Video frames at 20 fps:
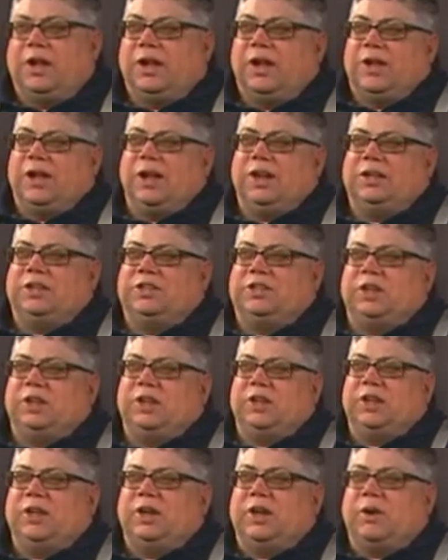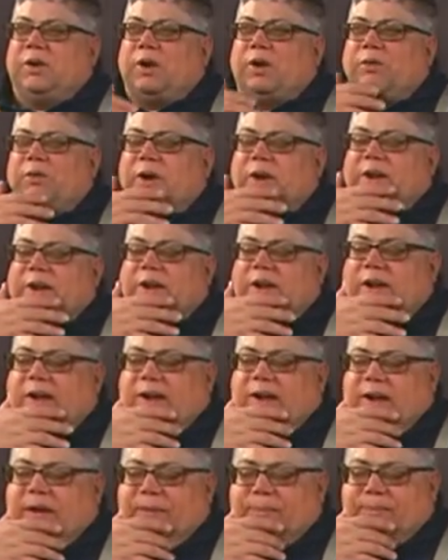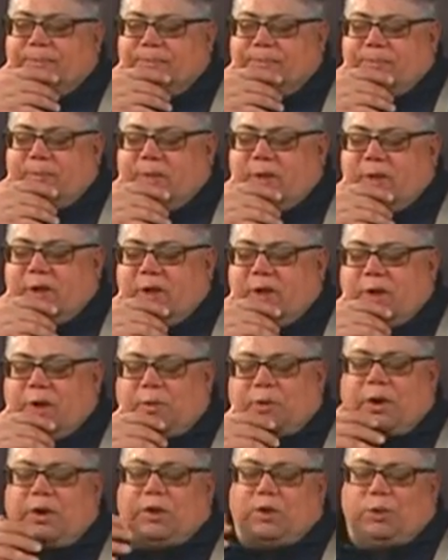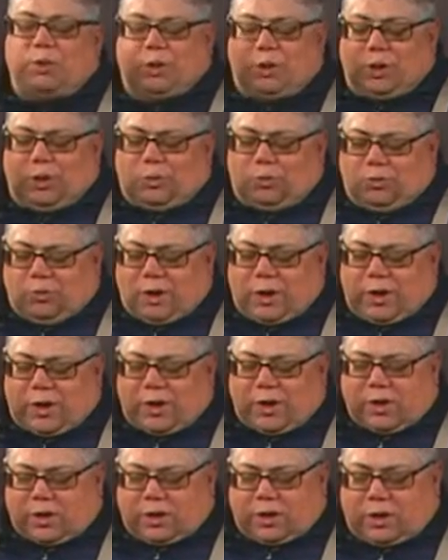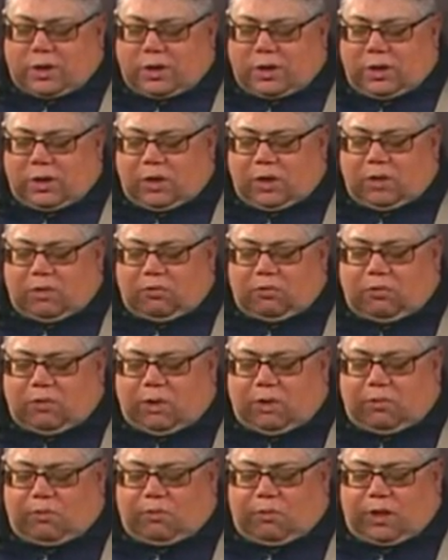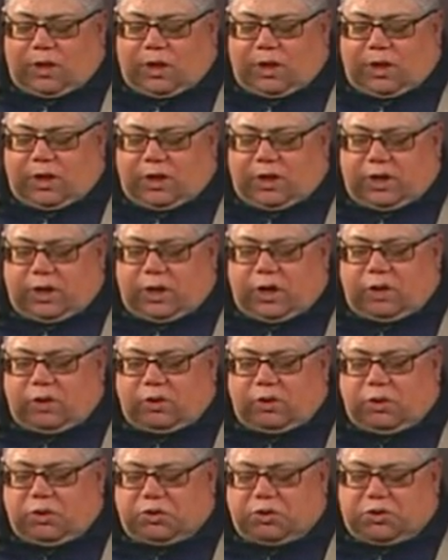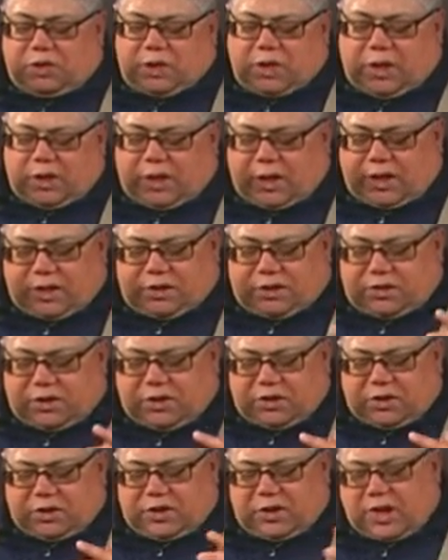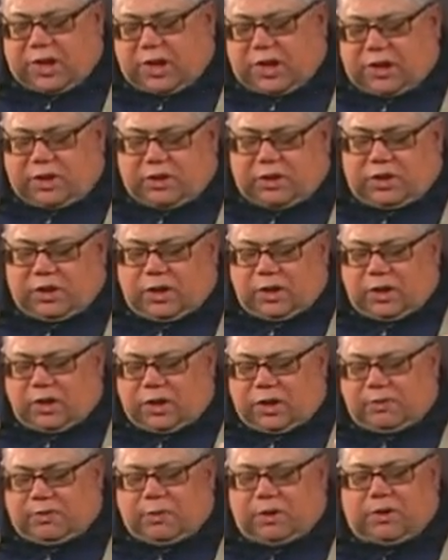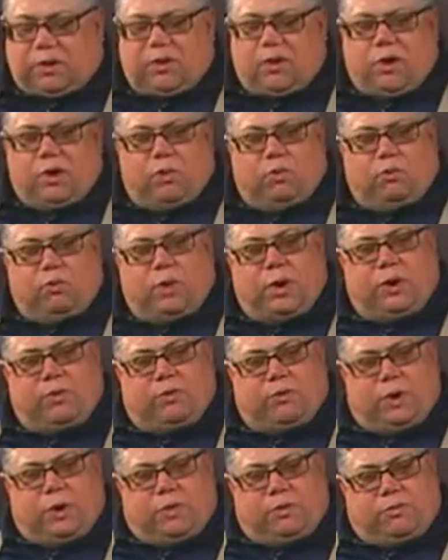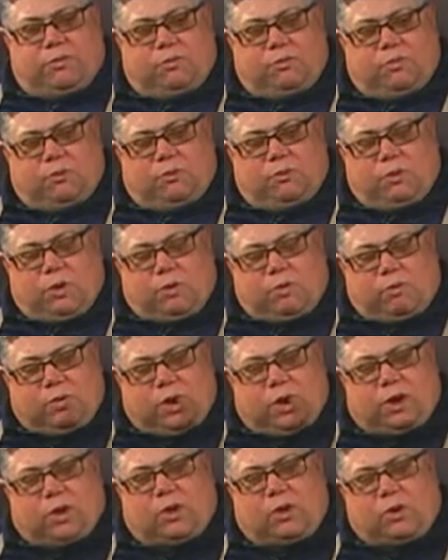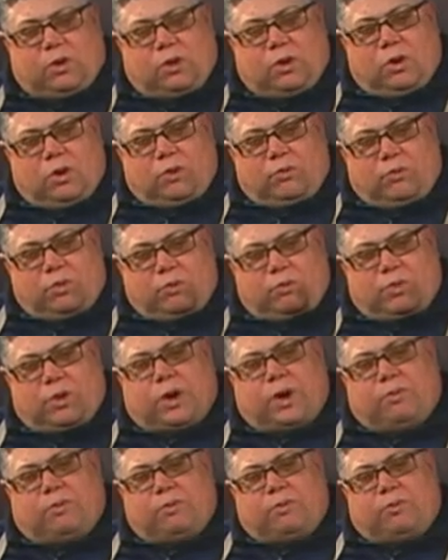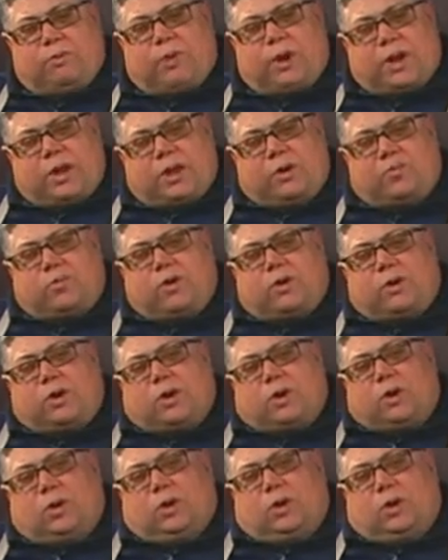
oh, gee, you know, I want to do a little reading. Usually I like this and that and different. What reader would want to buy your book?